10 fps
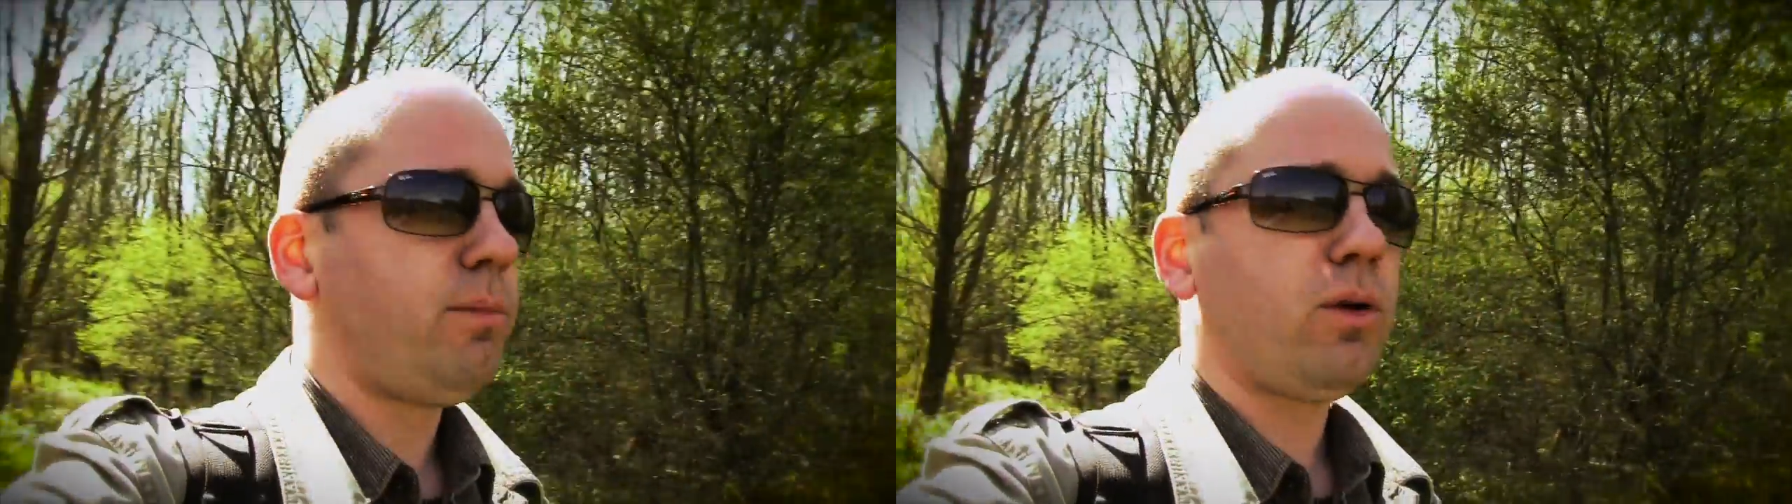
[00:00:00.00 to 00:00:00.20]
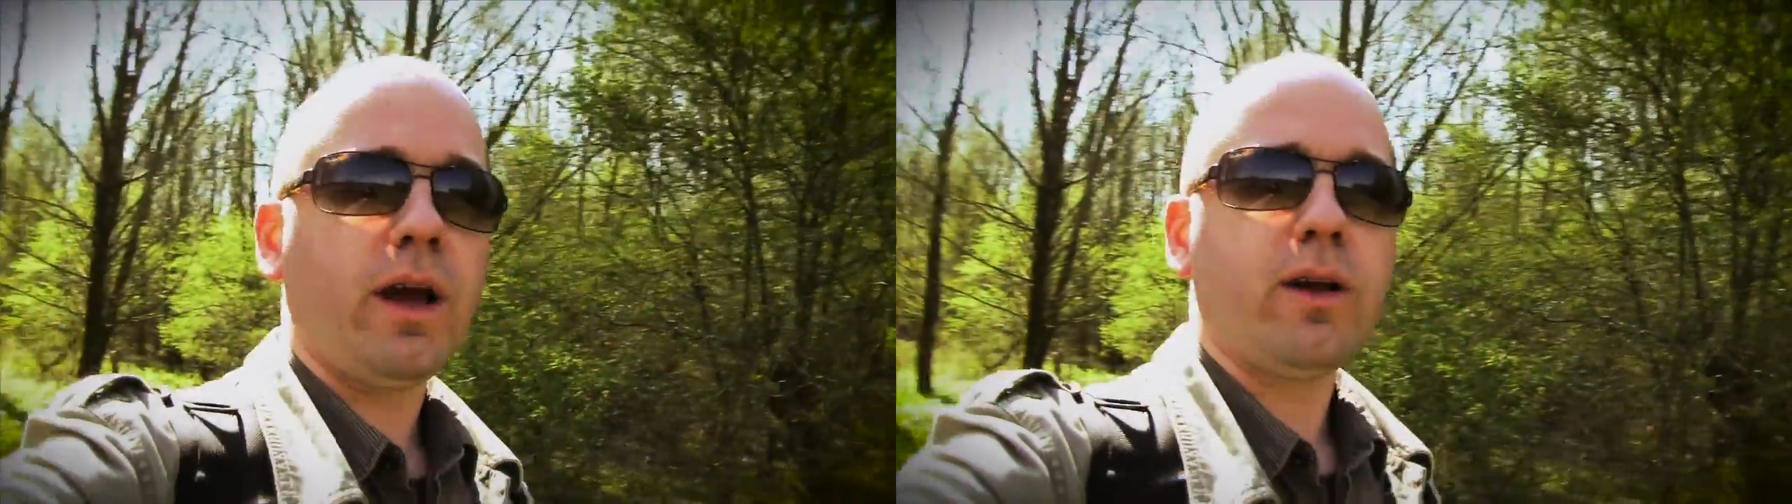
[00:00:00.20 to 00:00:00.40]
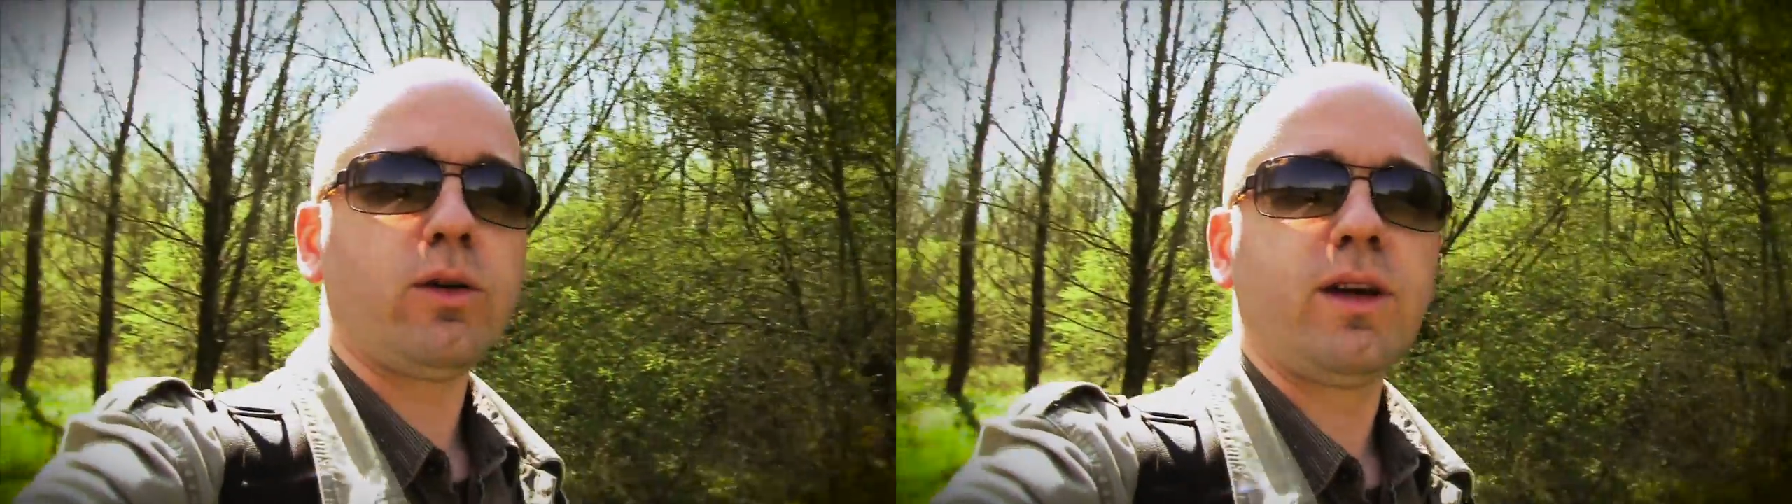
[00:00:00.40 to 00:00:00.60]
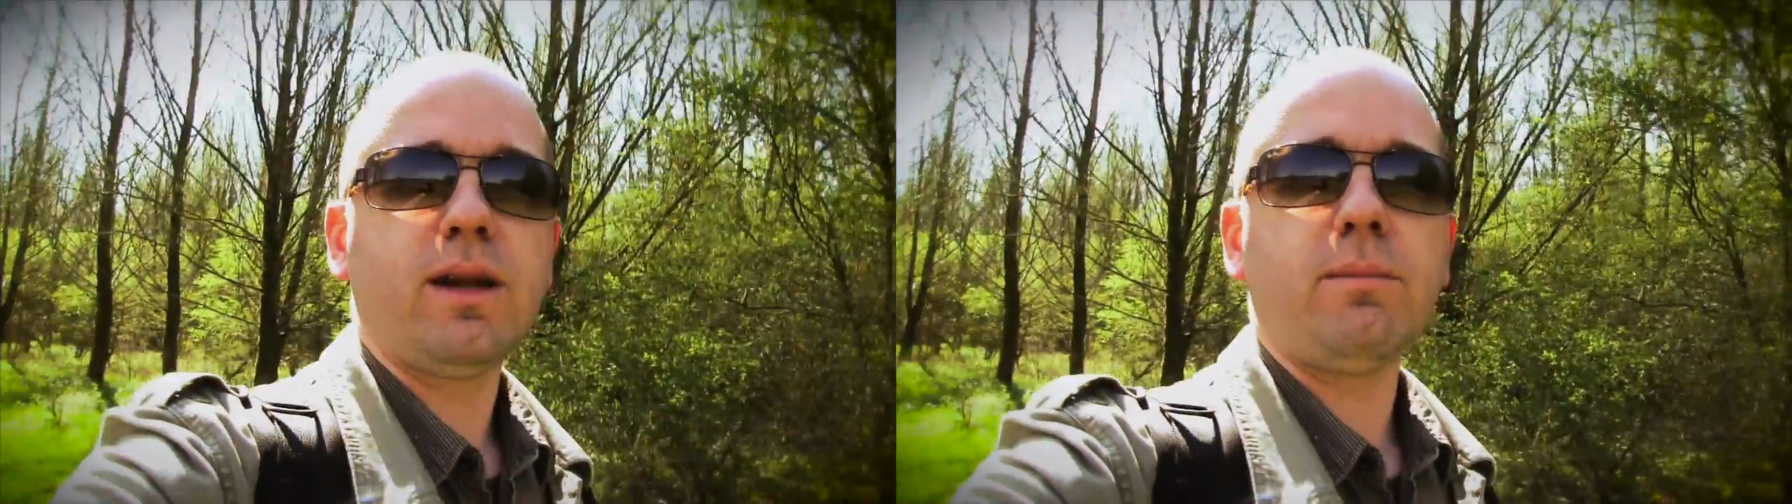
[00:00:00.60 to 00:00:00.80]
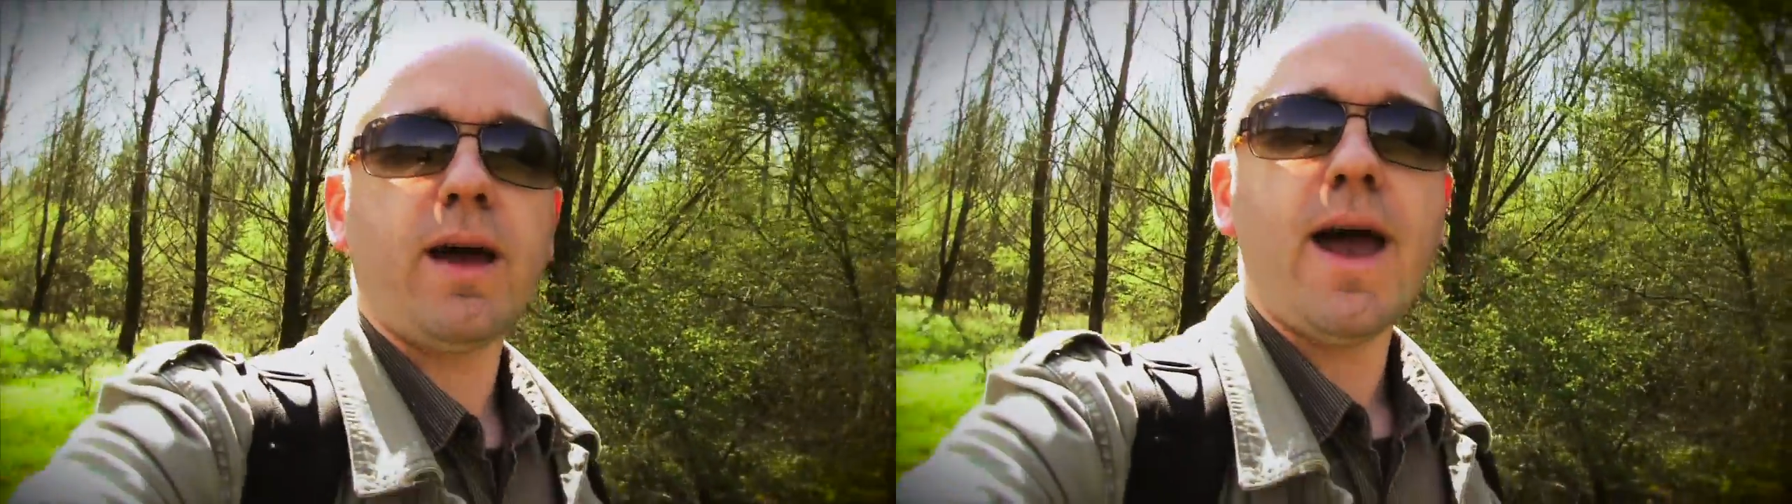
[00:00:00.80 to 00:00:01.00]
book I could
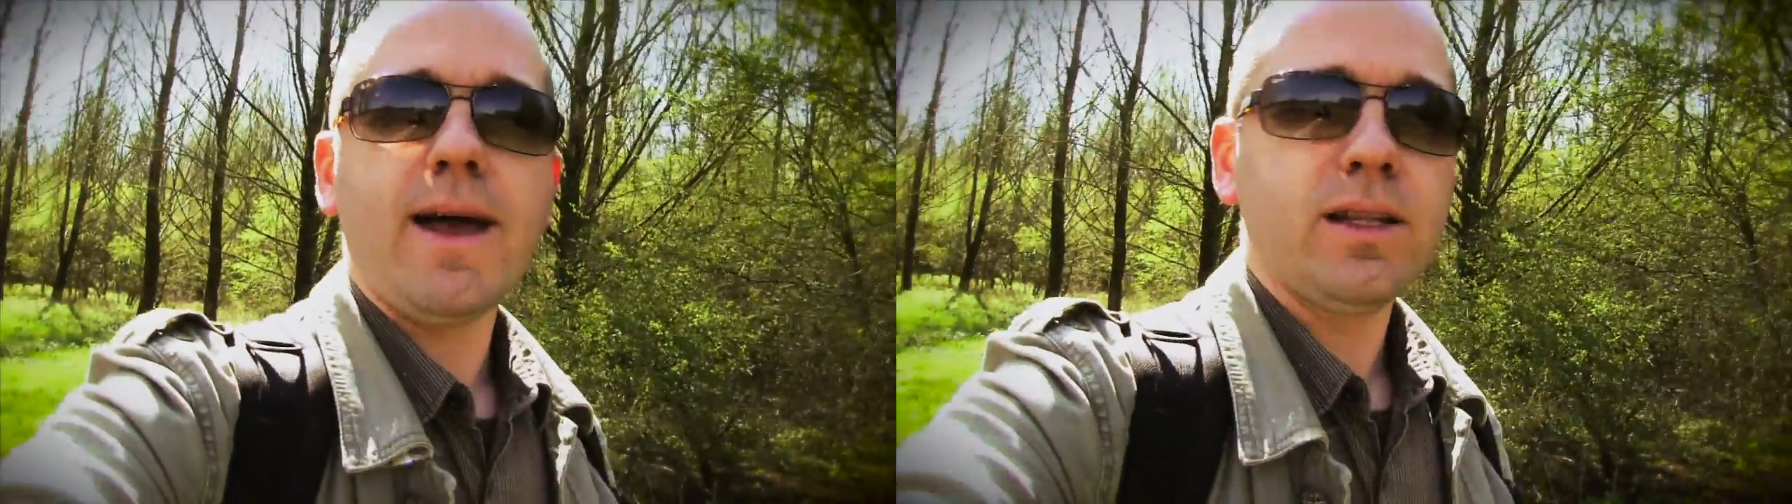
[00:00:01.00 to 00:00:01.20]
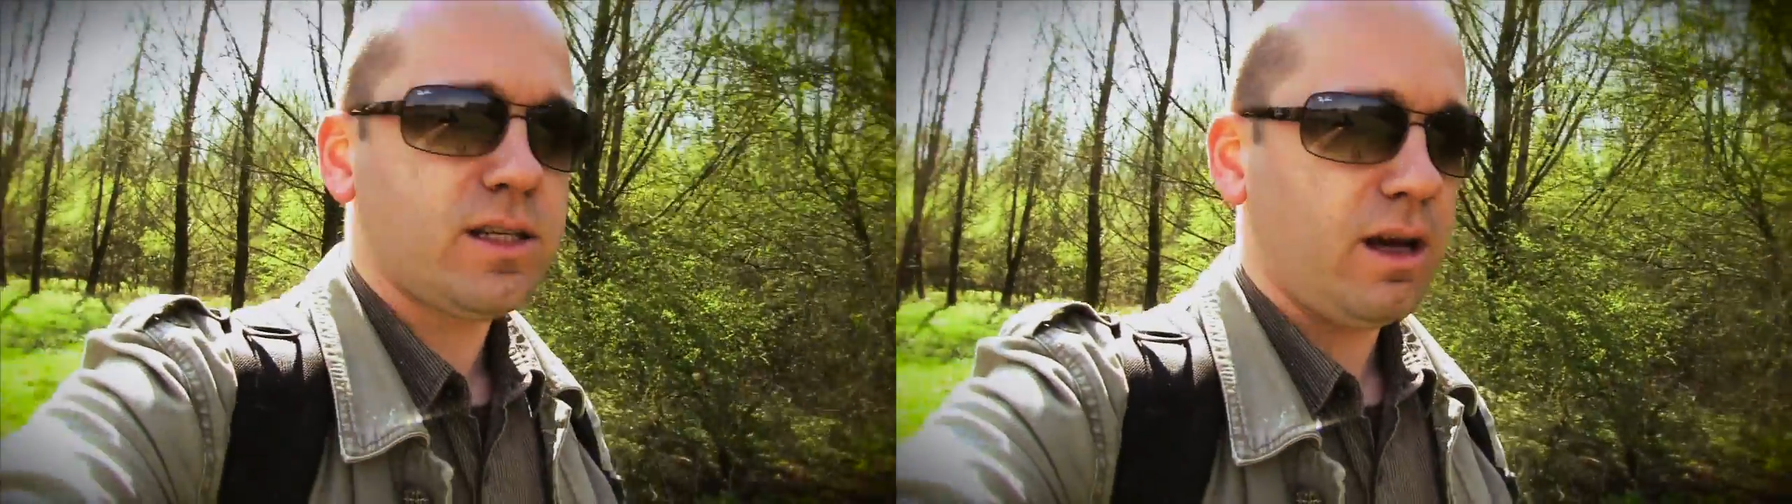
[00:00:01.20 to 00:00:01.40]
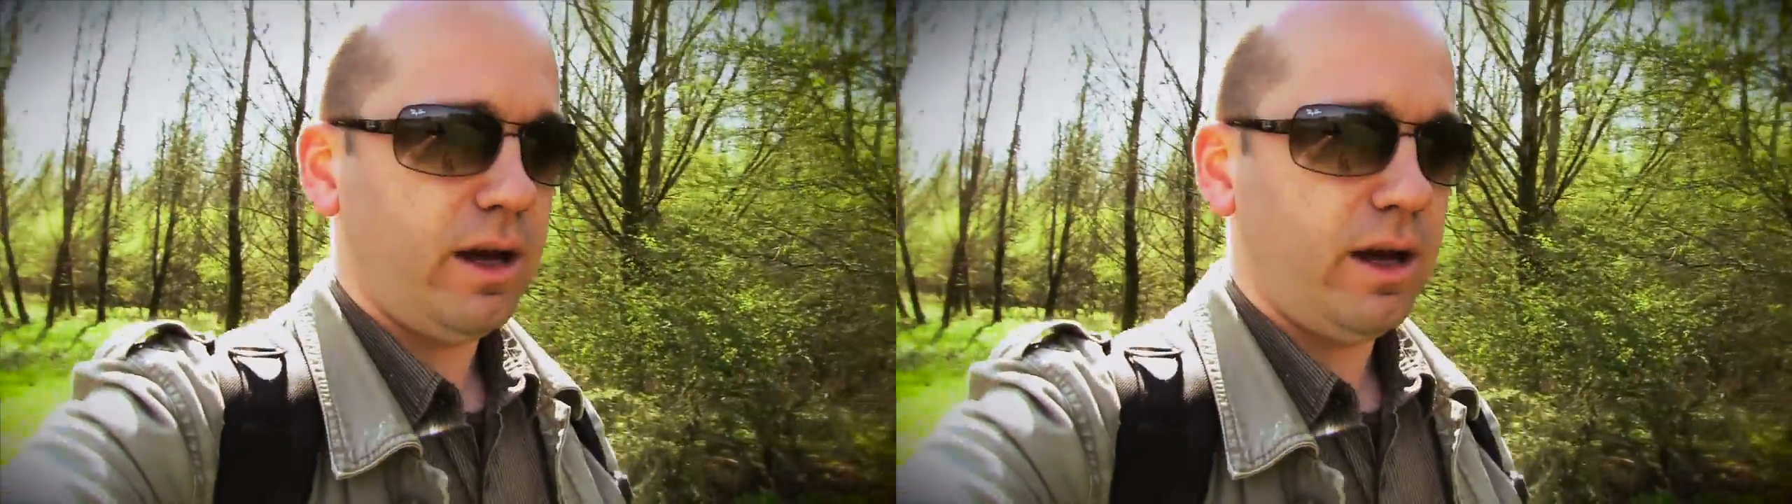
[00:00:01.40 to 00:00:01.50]
get in my hands.